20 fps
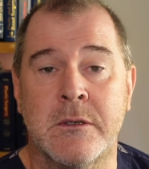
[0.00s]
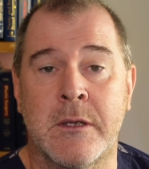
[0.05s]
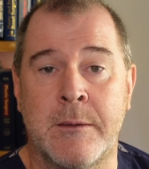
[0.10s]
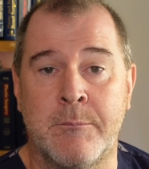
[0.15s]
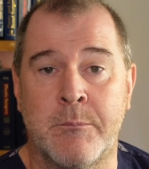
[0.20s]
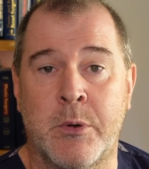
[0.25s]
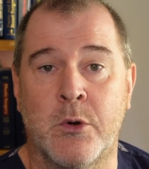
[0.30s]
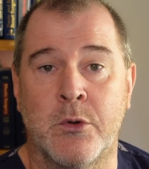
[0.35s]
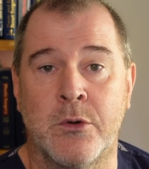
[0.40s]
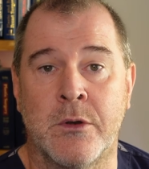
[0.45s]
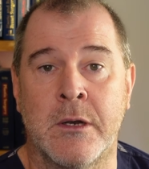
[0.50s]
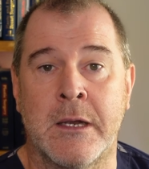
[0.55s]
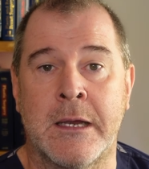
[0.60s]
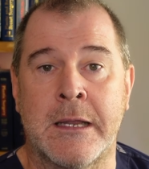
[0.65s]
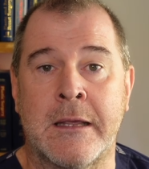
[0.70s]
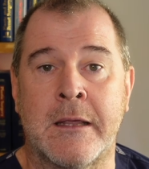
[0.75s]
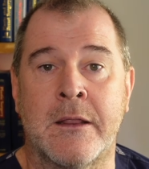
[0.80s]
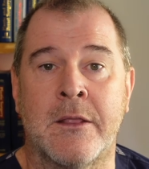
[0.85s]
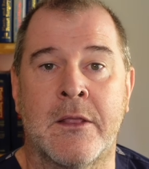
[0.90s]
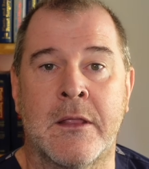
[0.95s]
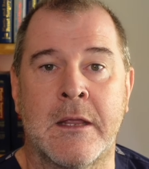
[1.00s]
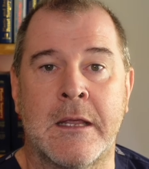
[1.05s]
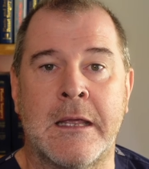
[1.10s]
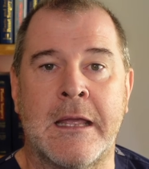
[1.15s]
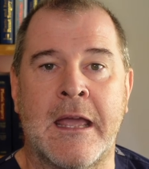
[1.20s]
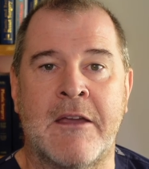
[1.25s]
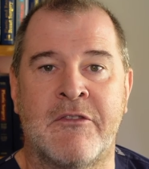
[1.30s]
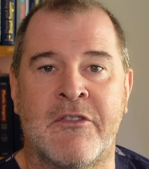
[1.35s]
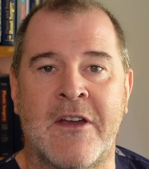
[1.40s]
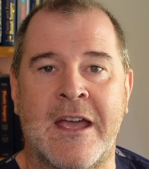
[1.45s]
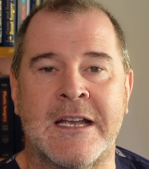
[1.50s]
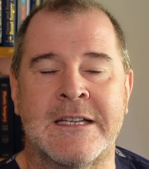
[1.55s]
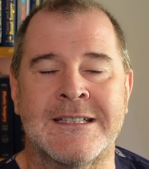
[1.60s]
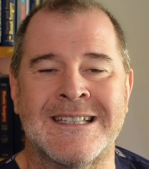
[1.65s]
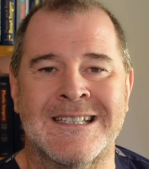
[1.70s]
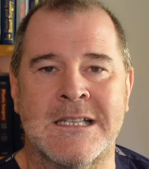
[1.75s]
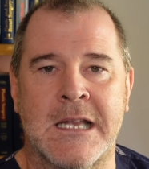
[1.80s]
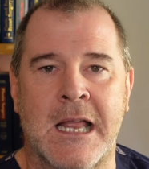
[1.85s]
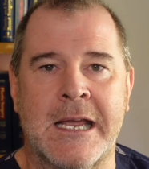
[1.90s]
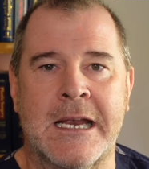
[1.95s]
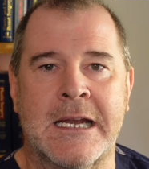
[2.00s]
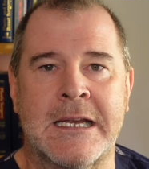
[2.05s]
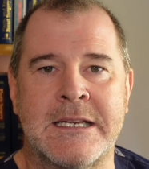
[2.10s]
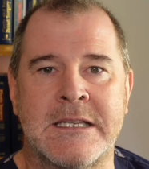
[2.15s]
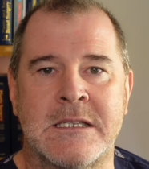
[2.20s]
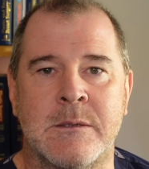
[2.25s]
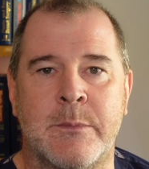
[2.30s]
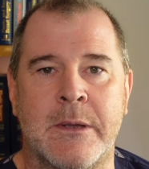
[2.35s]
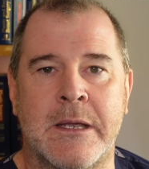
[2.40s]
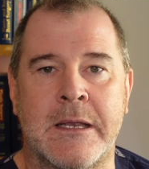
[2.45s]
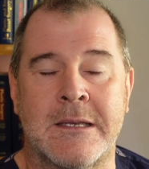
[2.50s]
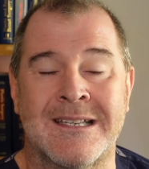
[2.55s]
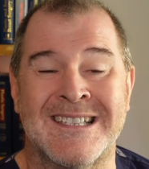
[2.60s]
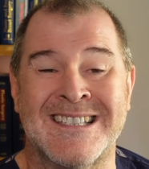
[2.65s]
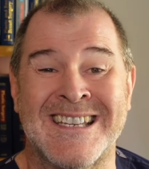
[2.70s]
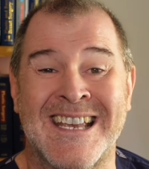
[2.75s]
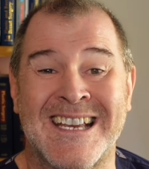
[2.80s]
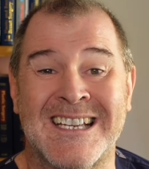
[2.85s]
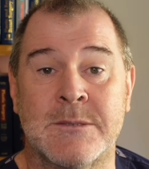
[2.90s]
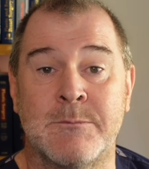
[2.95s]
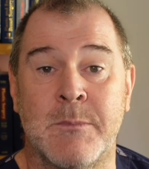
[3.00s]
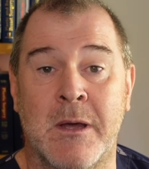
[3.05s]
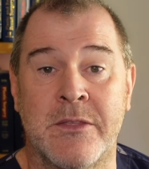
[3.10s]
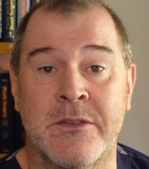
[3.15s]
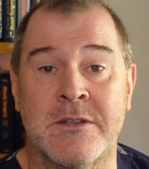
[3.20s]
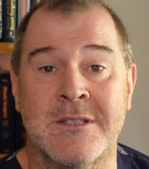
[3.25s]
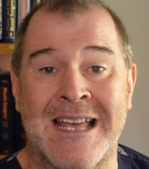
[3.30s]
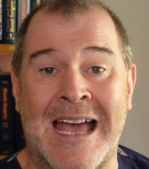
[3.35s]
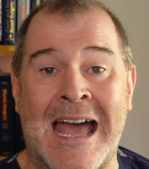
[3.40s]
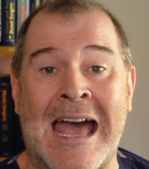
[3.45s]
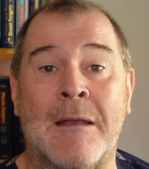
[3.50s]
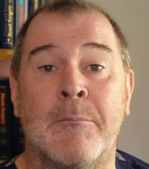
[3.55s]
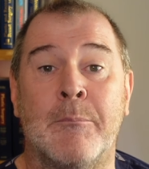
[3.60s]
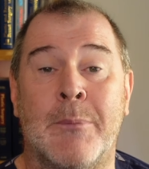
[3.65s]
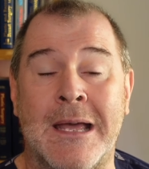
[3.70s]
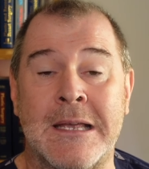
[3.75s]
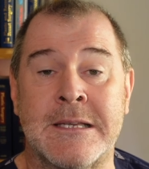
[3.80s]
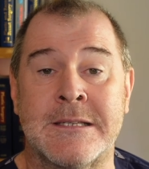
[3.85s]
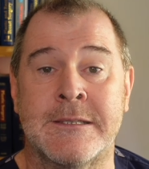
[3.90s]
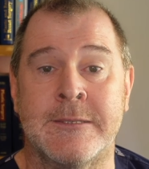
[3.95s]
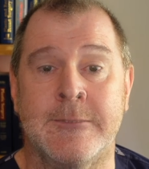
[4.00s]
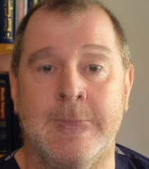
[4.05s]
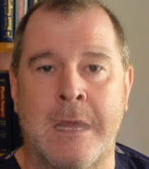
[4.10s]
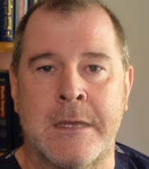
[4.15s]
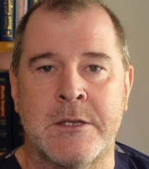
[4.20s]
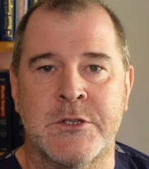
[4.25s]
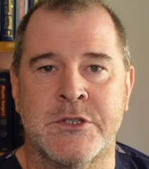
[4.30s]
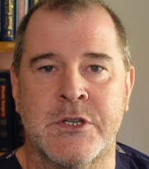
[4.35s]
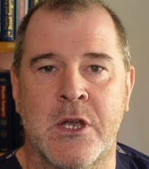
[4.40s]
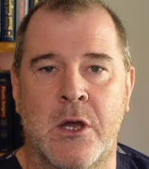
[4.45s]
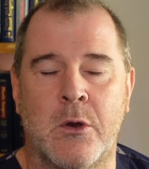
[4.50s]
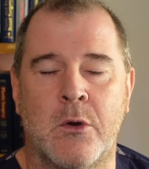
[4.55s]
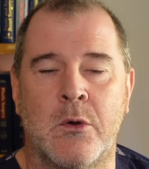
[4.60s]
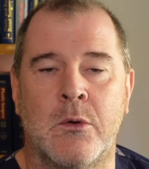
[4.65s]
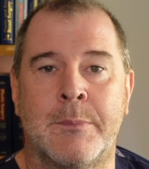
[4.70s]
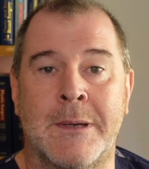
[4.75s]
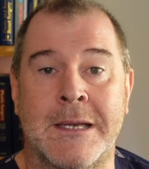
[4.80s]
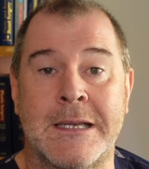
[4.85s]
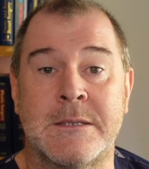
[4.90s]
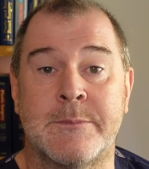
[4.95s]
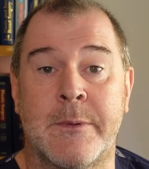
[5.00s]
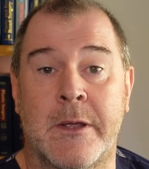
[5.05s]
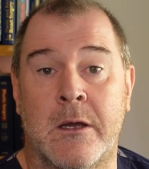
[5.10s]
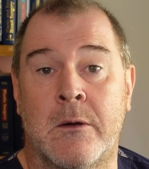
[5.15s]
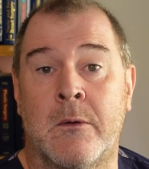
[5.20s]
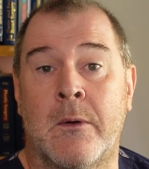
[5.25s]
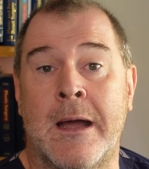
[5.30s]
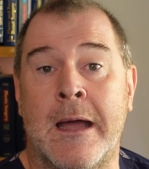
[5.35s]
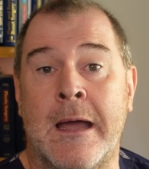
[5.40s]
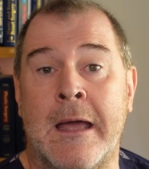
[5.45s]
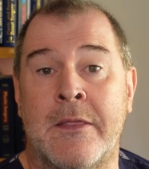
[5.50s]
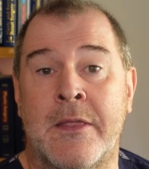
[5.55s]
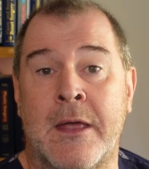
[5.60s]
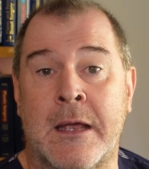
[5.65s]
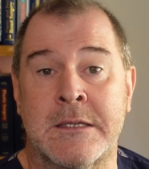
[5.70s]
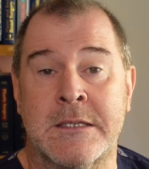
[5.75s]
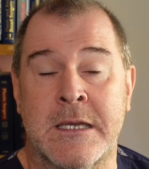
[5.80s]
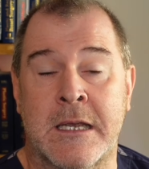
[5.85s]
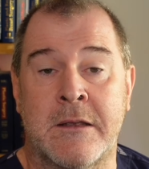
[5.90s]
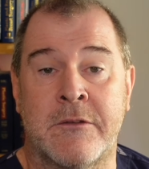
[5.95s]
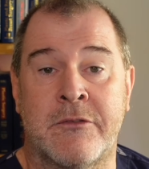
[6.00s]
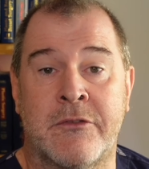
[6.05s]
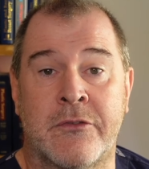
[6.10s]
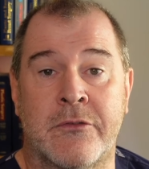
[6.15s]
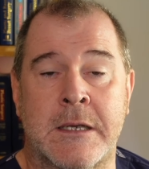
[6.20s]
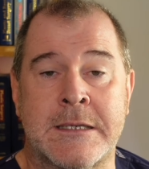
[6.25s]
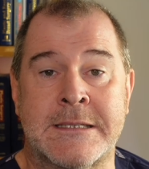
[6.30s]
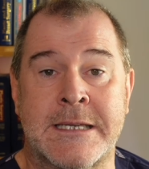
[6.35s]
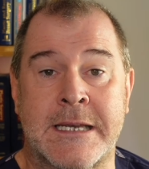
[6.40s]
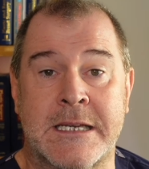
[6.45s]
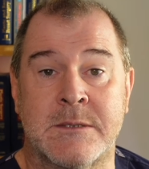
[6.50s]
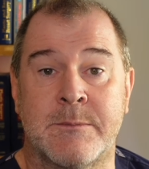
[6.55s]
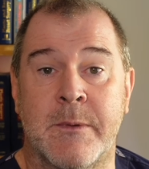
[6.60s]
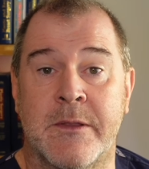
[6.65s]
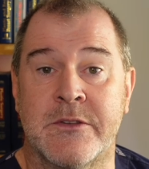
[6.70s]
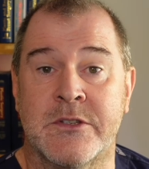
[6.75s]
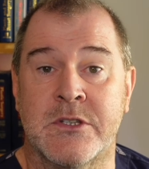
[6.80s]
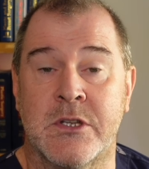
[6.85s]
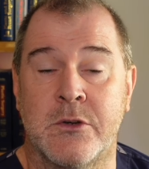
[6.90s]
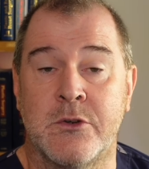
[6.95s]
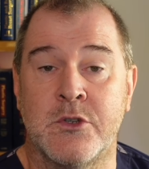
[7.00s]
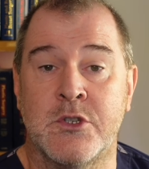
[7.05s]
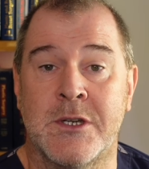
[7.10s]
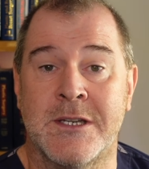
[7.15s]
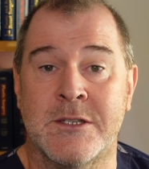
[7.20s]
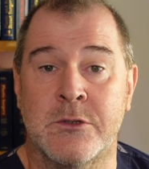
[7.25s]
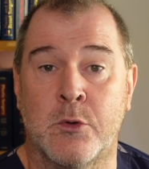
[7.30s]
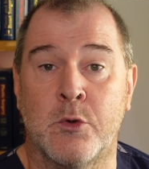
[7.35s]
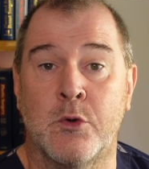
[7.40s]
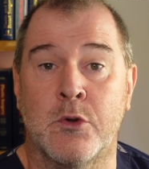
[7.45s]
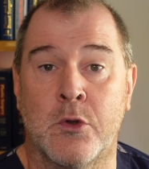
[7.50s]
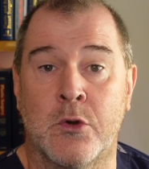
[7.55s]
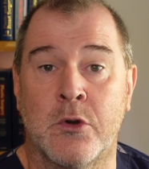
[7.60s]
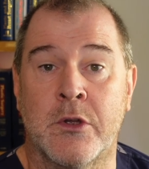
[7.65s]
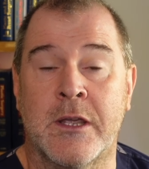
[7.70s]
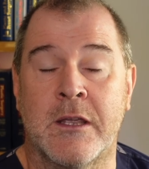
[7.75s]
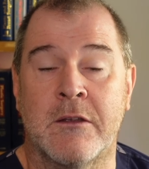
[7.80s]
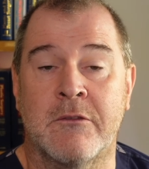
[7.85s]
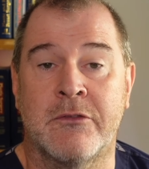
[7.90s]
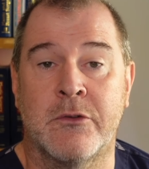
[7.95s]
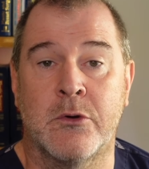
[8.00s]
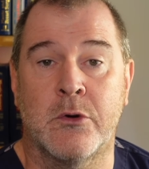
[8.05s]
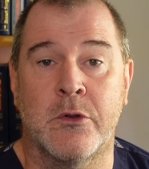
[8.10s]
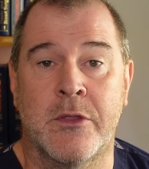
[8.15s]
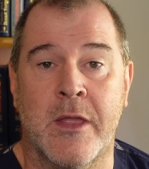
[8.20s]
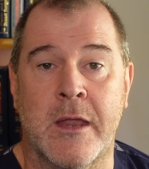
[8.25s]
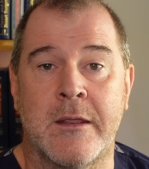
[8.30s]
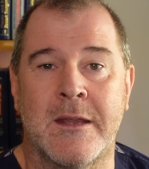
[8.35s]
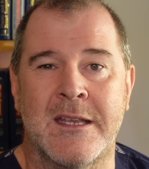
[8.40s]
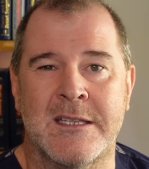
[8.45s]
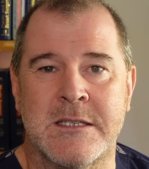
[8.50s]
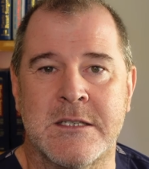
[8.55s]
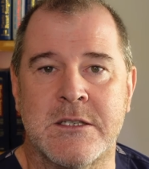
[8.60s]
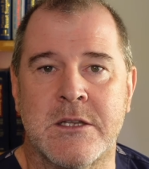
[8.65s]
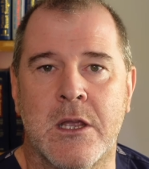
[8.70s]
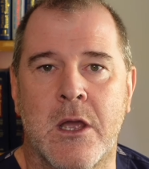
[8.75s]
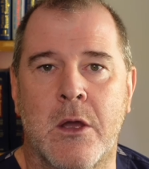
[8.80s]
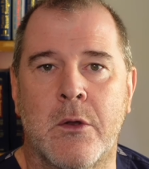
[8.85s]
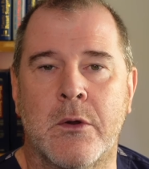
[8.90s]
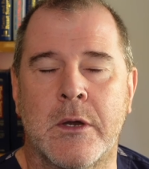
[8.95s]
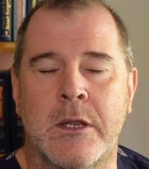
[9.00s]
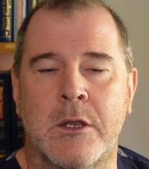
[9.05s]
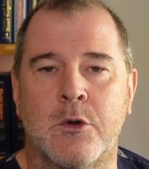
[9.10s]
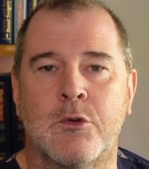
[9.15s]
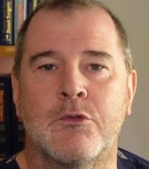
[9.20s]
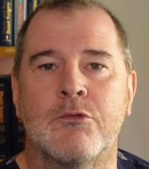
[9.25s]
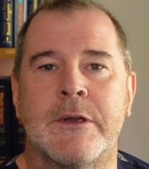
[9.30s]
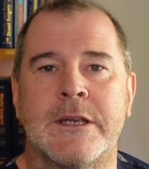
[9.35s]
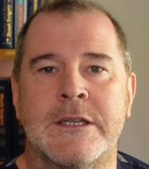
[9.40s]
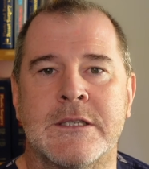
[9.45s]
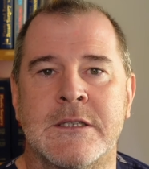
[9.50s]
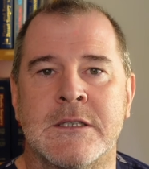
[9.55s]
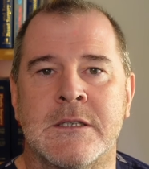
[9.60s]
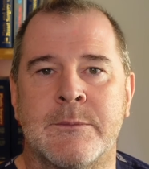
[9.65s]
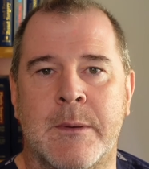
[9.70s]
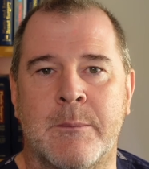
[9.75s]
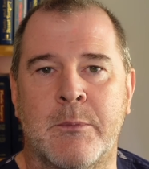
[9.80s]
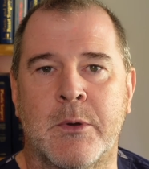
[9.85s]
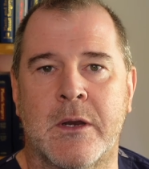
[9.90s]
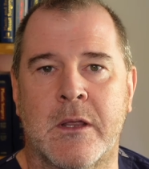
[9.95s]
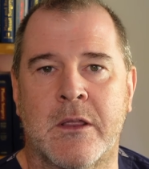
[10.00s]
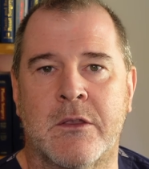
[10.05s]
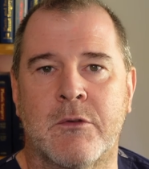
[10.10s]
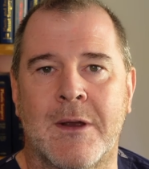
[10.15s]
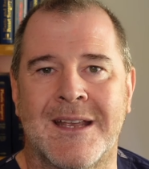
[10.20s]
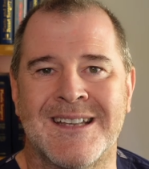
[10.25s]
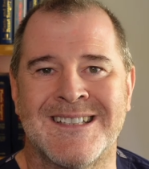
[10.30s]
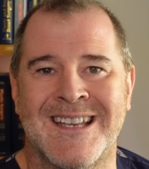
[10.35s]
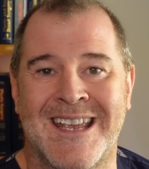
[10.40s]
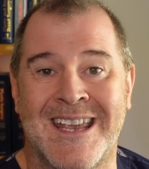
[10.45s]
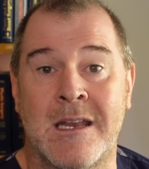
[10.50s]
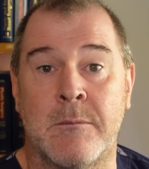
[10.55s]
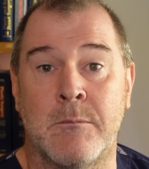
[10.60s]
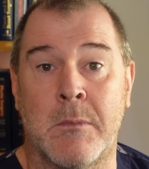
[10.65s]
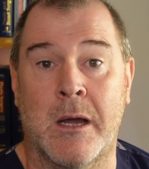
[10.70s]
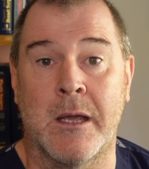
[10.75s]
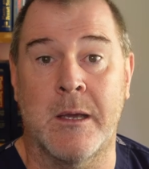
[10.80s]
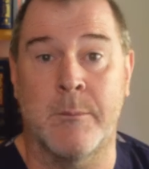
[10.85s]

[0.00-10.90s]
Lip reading: importantly, the effect is likely to be 6 months at best. And so please be aware that if a 6-month solution is all you're looking for, then this is the only good reason to be putting threads, in my